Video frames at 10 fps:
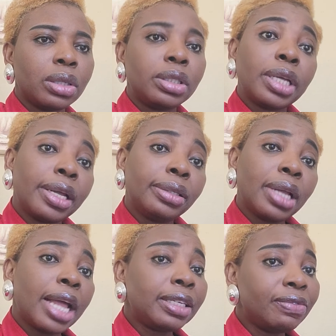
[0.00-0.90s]
Then
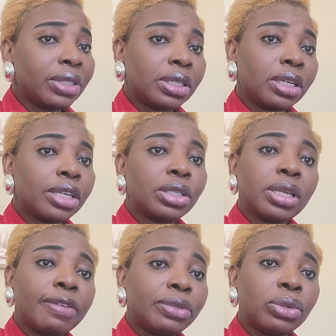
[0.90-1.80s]
an investigation
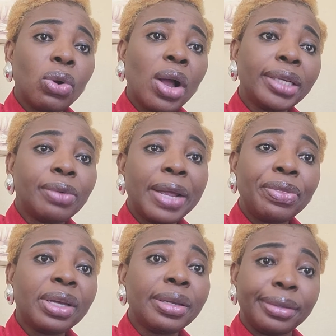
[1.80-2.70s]
have to go on
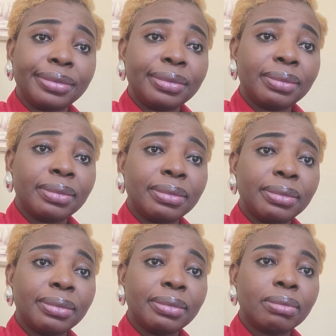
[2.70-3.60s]
right there
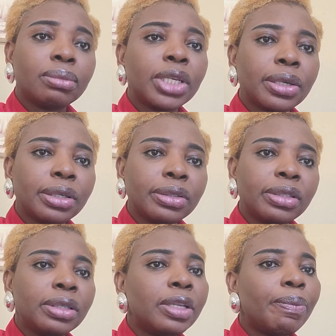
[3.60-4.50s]

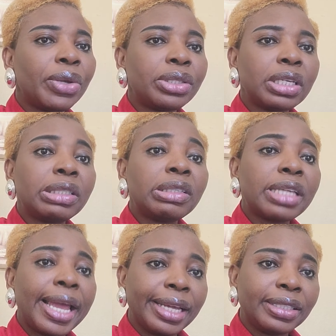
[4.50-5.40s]
because the patient
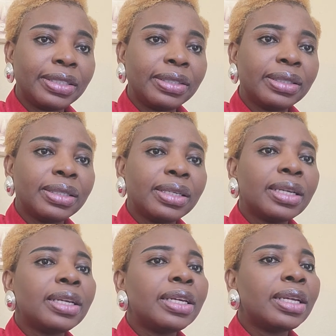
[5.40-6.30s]
said
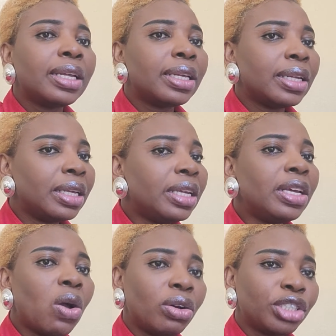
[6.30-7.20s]

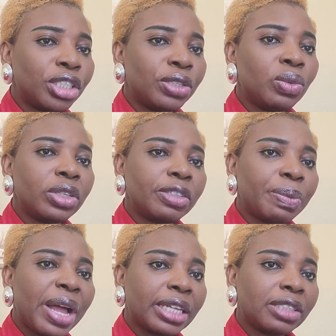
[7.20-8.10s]
he or she was
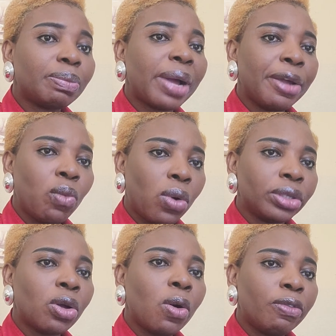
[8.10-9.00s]
spanked by
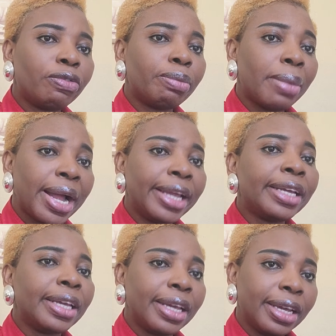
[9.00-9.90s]
one of my
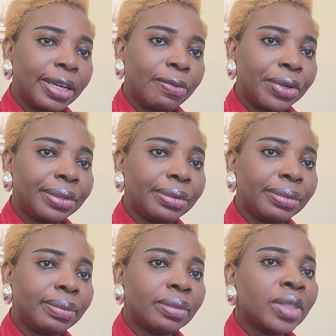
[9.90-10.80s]
caregivers.
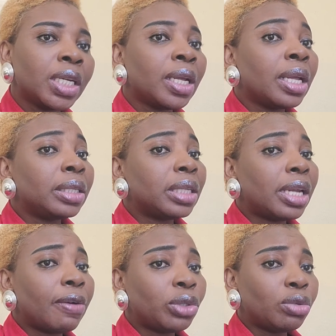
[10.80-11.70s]
Then
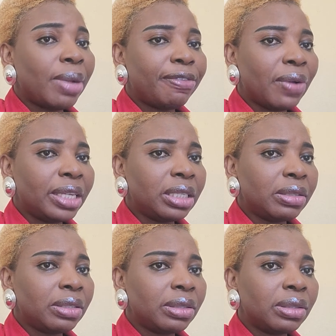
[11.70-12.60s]
I will do my
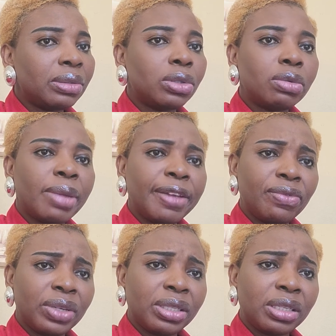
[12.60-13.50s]
findings, do my
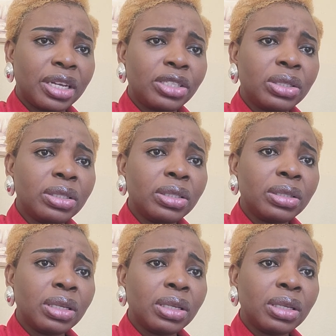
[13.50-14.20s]
investigation,